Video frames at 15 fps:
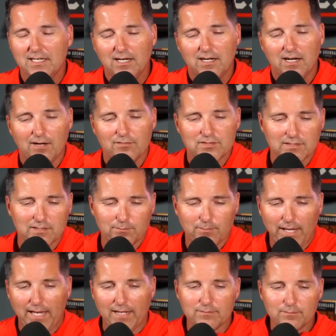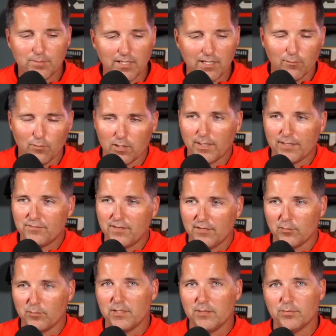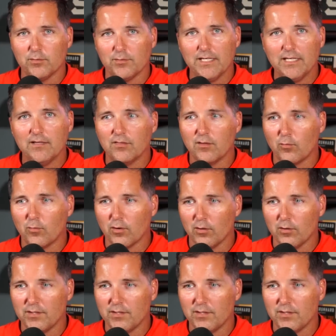Obviously, Matt being one of my favorite people in the world,